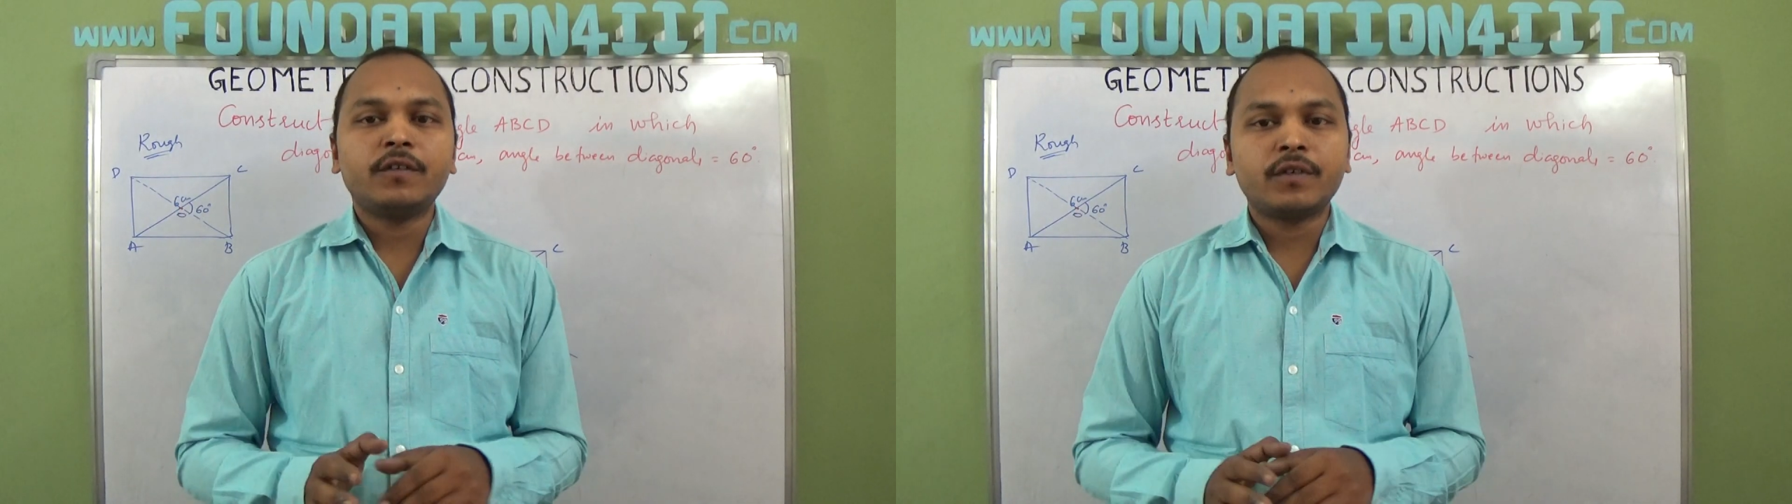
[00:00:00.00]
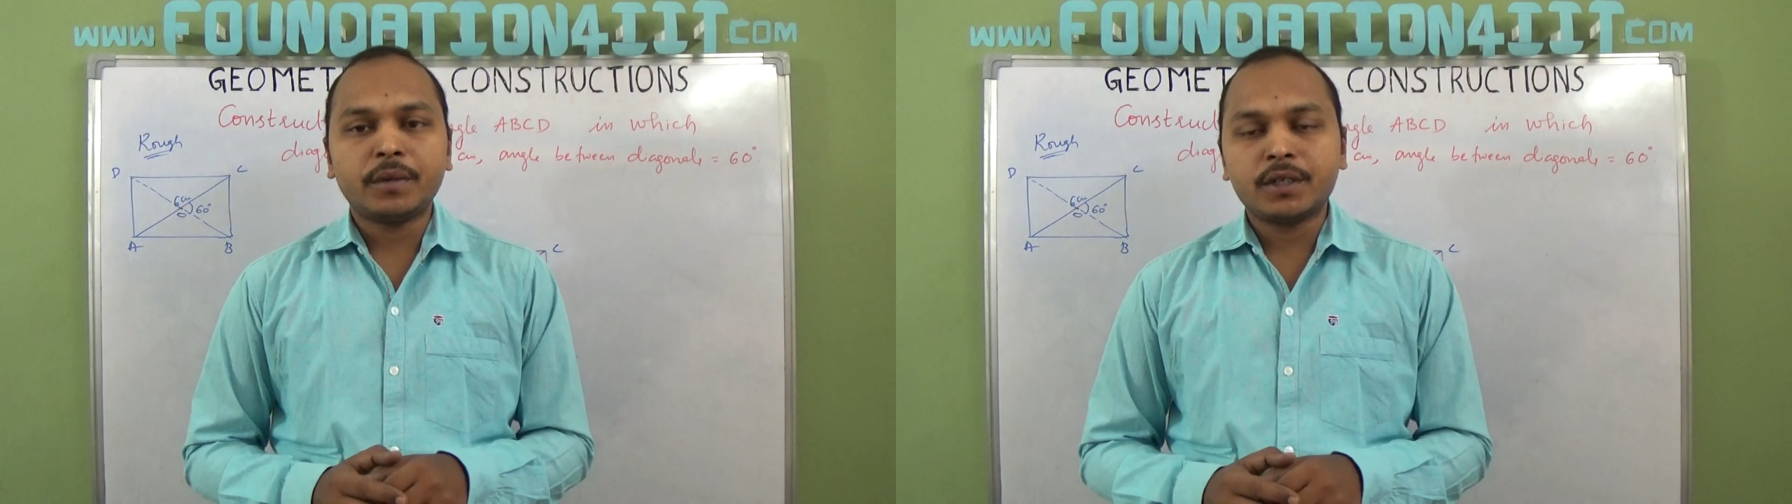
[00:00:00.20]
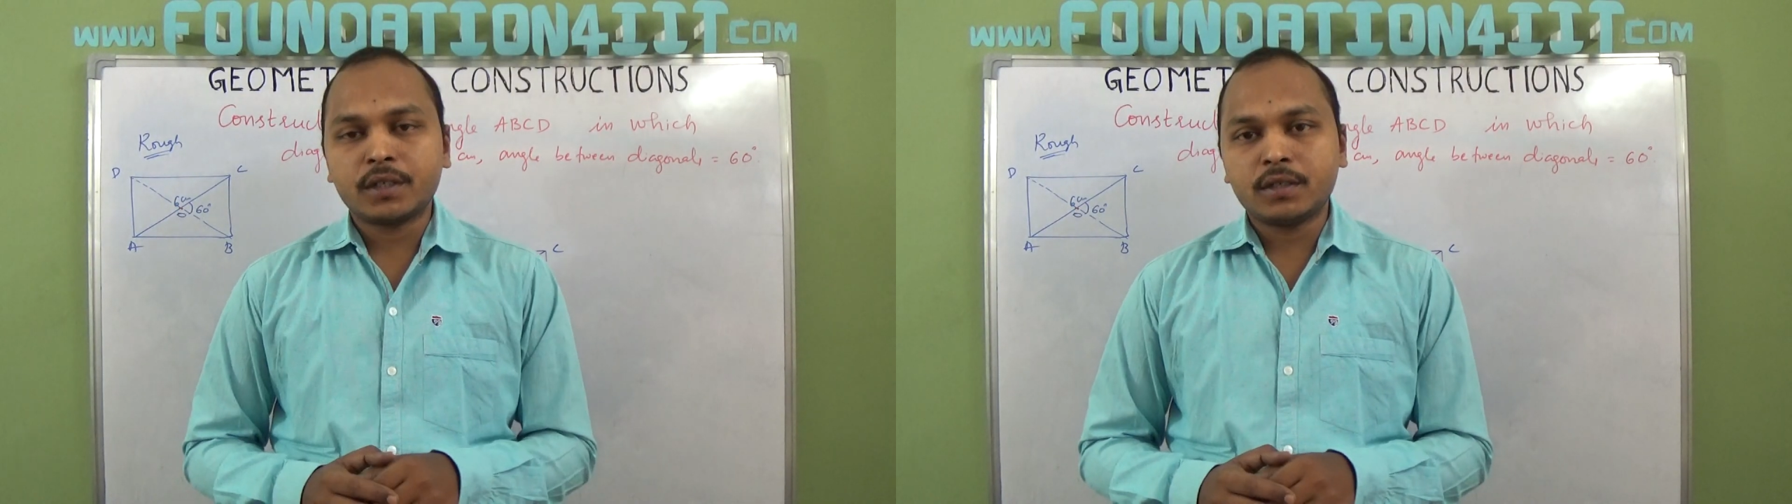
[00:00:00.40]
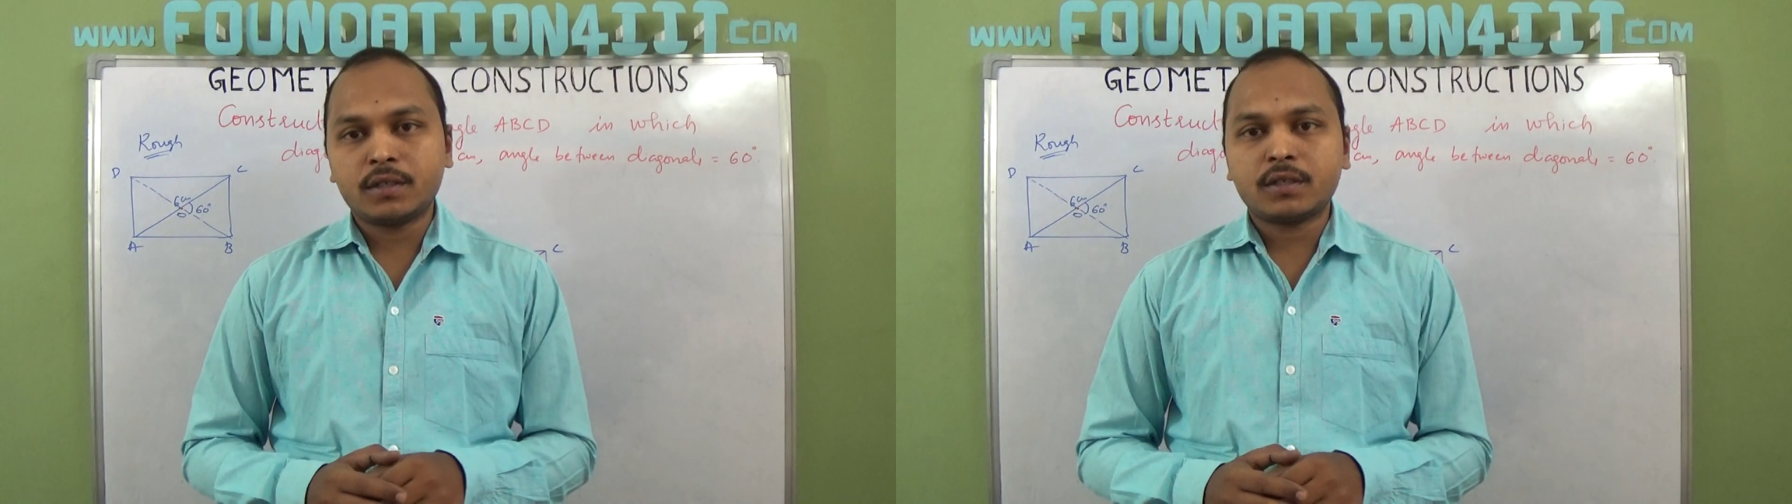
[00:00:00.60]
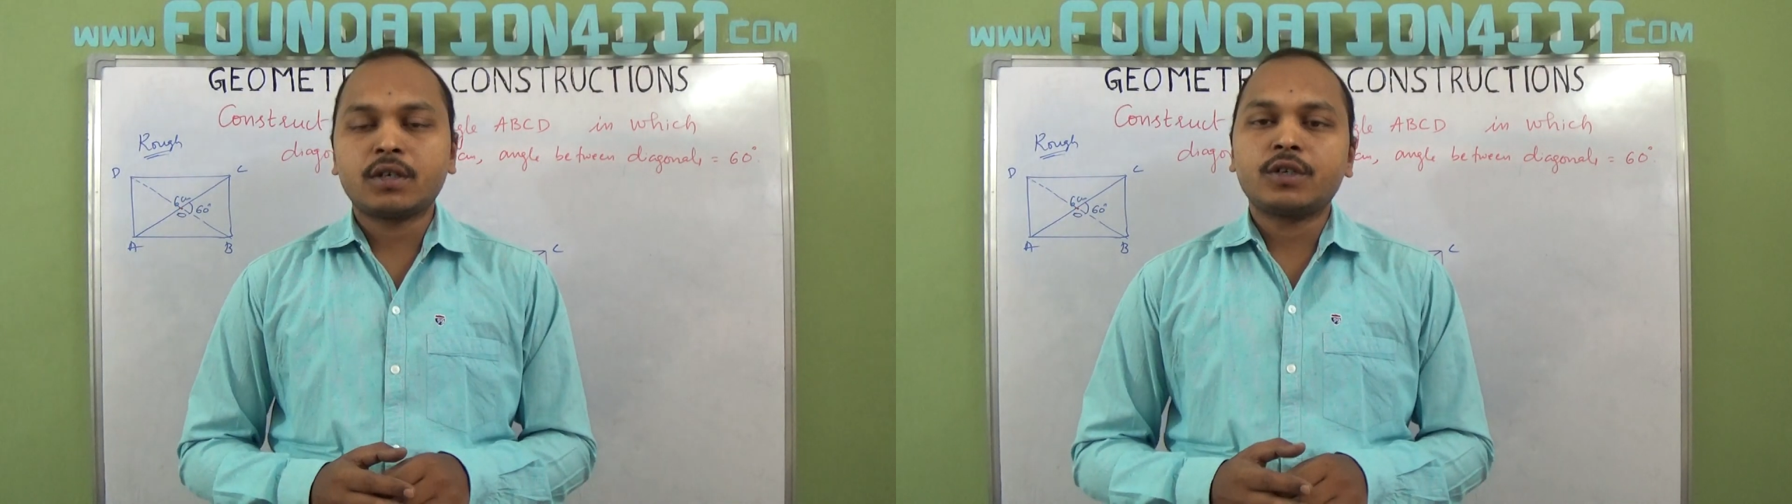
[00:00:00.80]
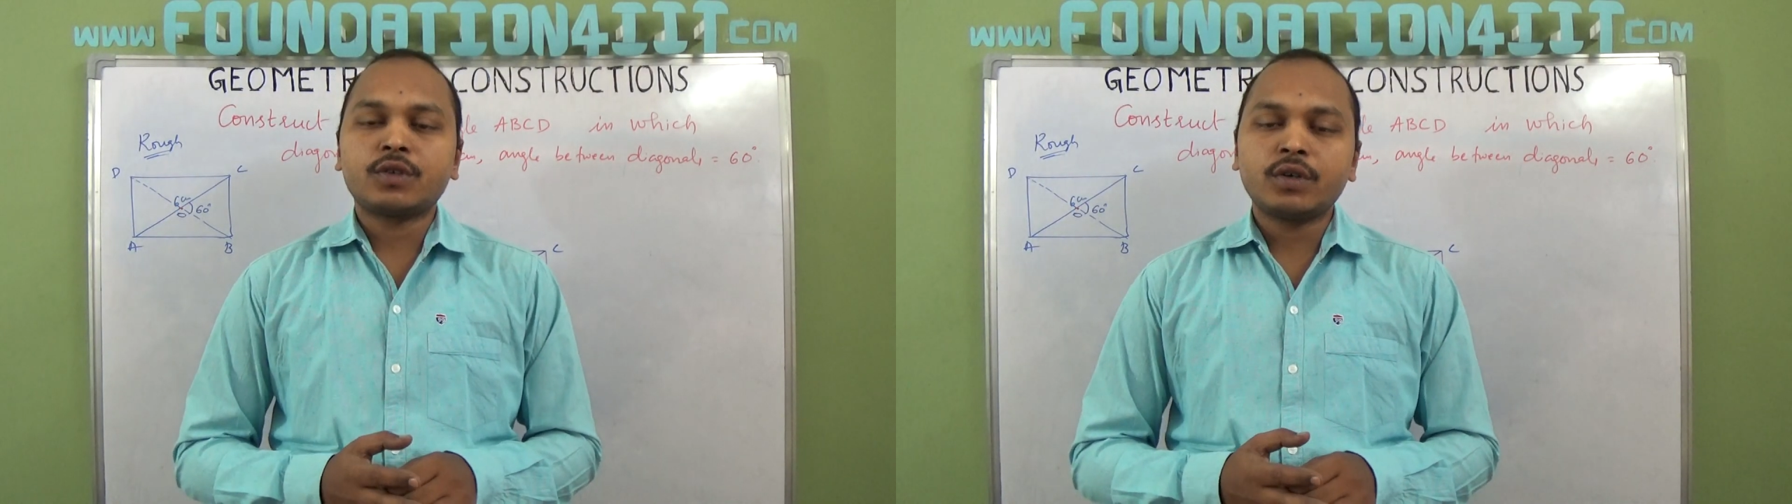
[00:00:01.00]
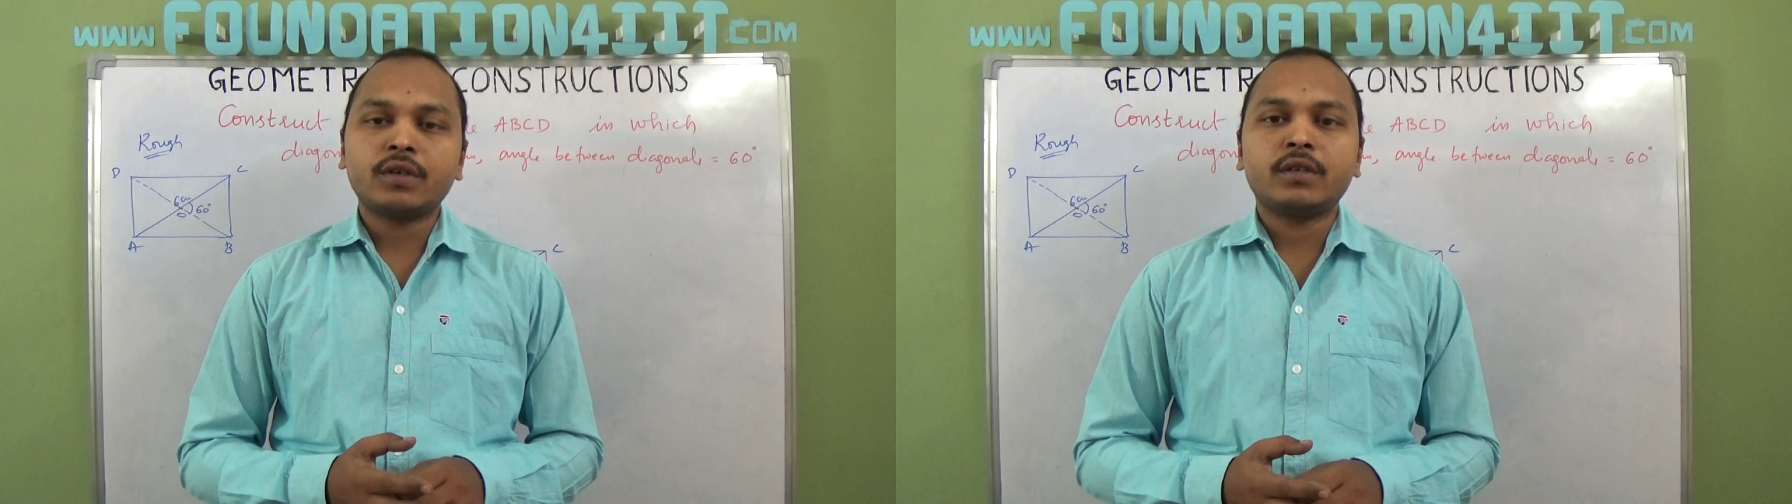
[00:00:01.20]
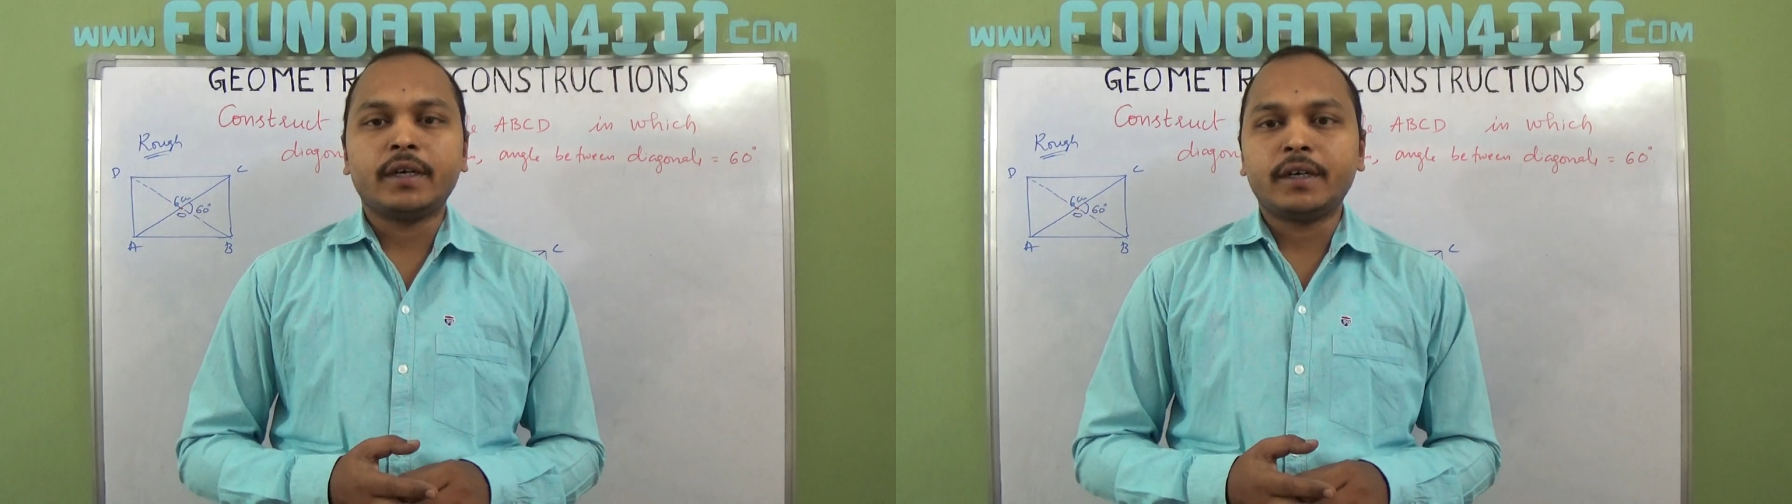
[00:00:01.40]
informations
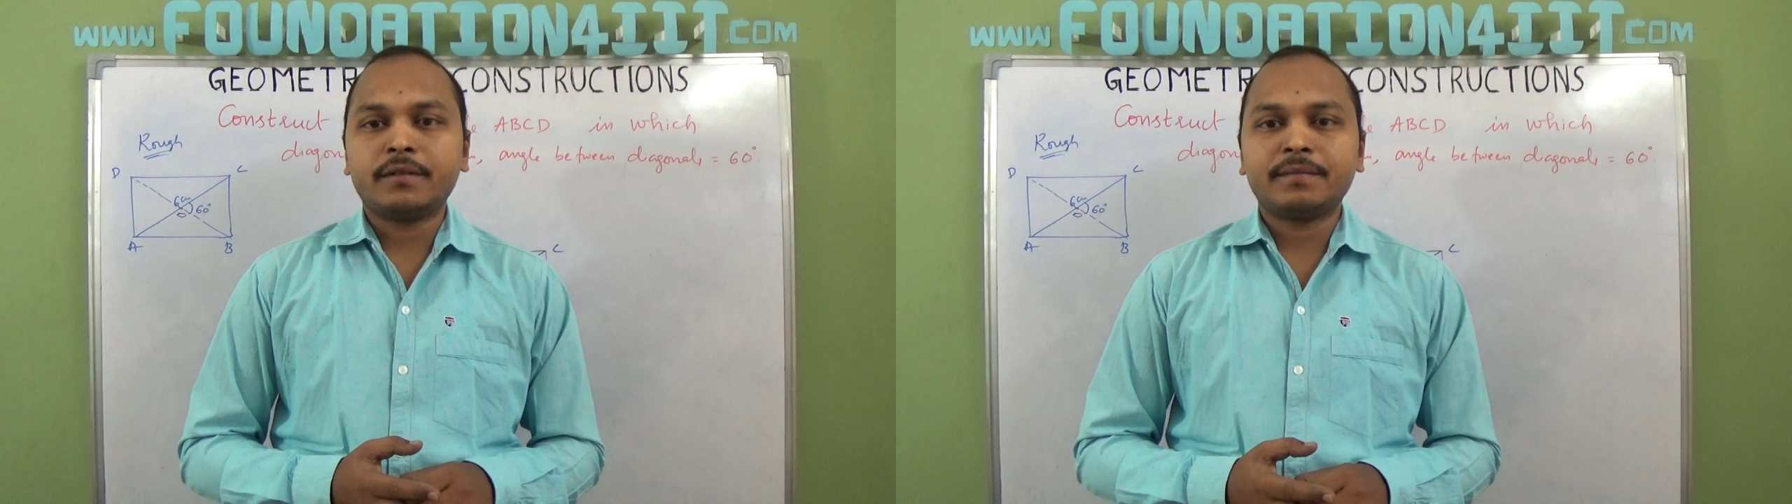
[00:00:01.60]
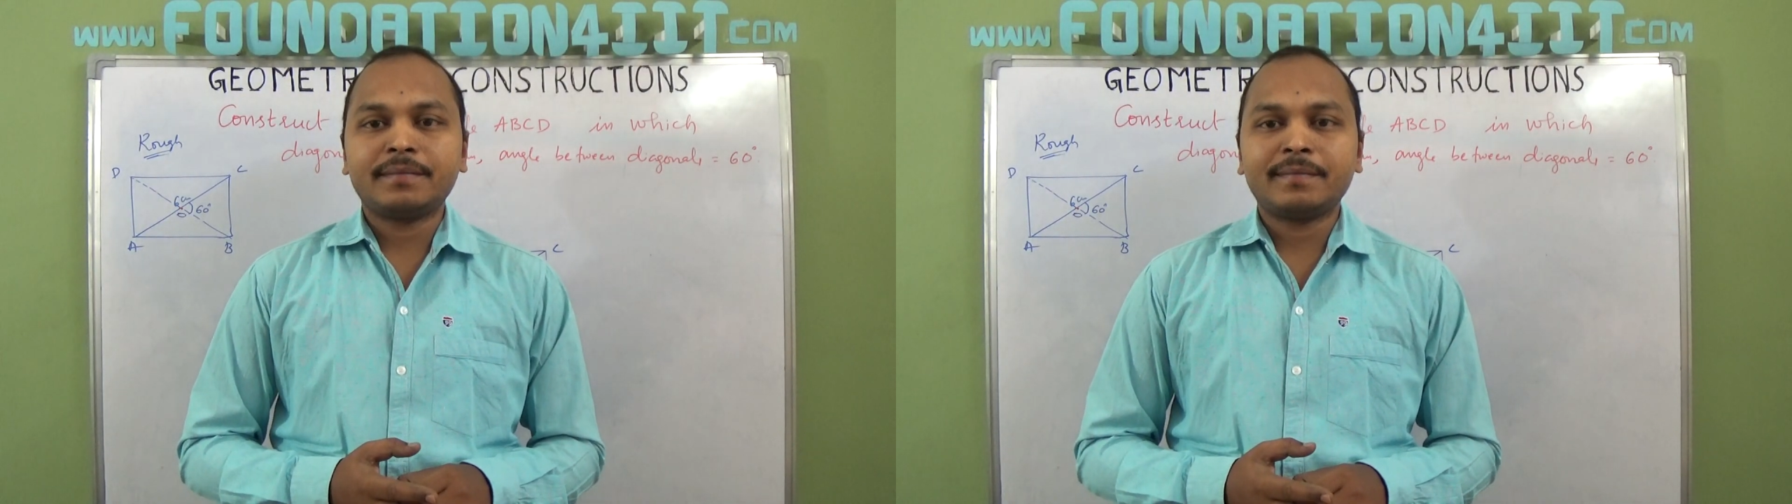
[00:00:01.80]
also there.